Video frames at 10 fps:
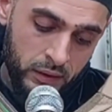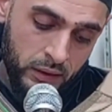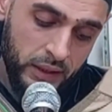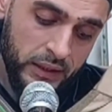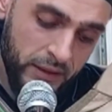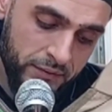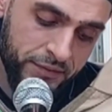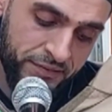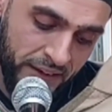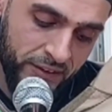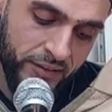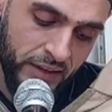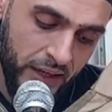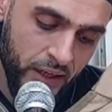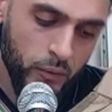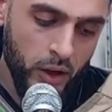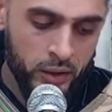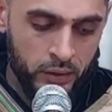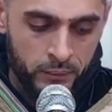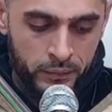he never faced
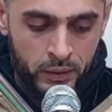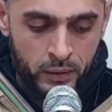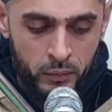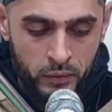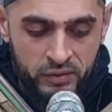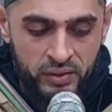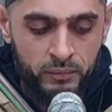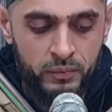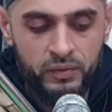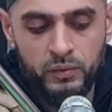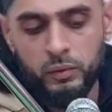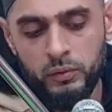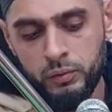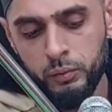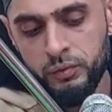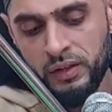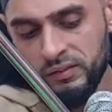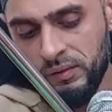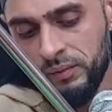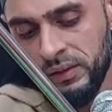anyone with some who said
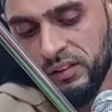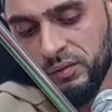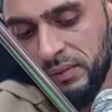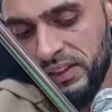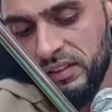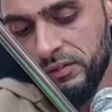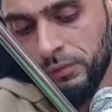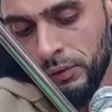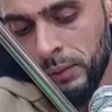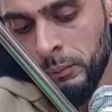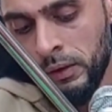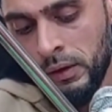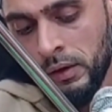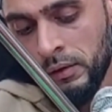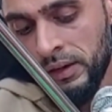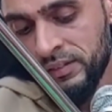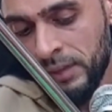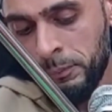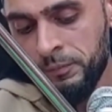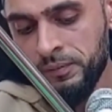something displeasing for him,
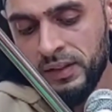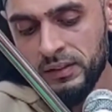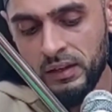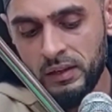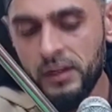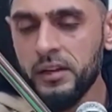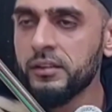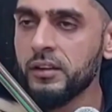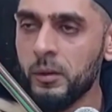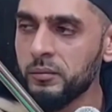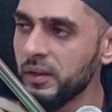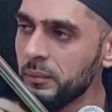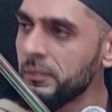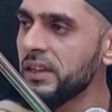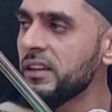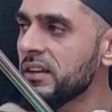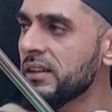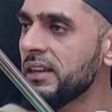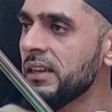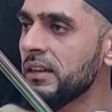except that the hurt comes
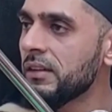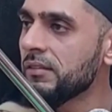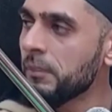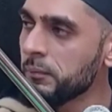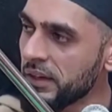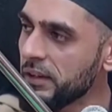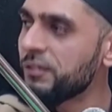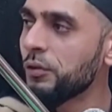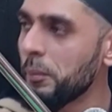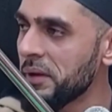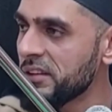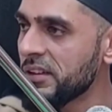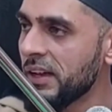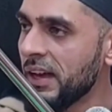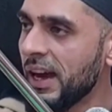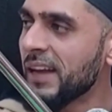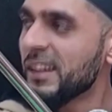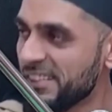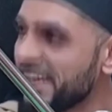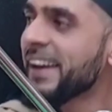immediately from the informant, and
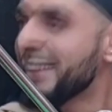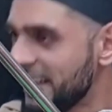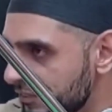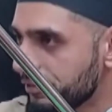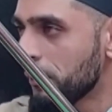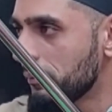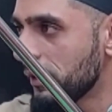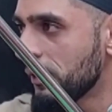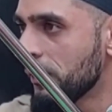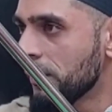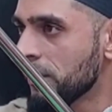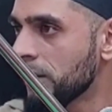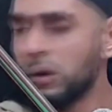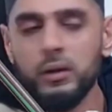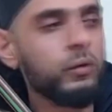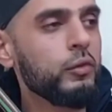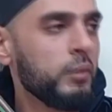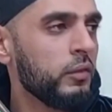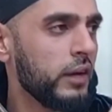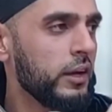then secondly from the one who has
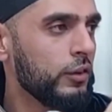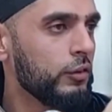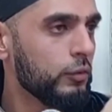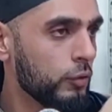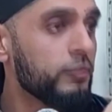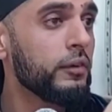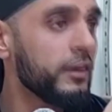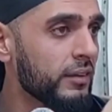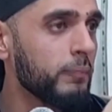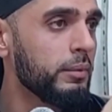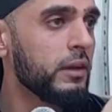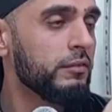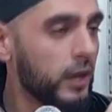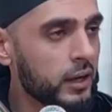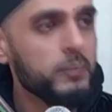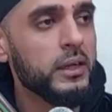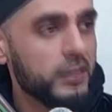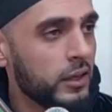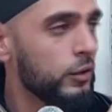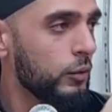been related to. So for example, if I come and
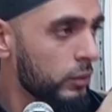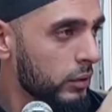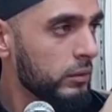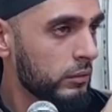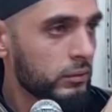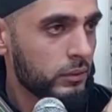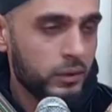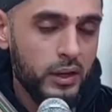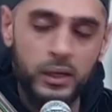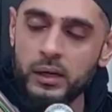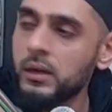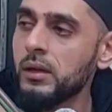tell you, right,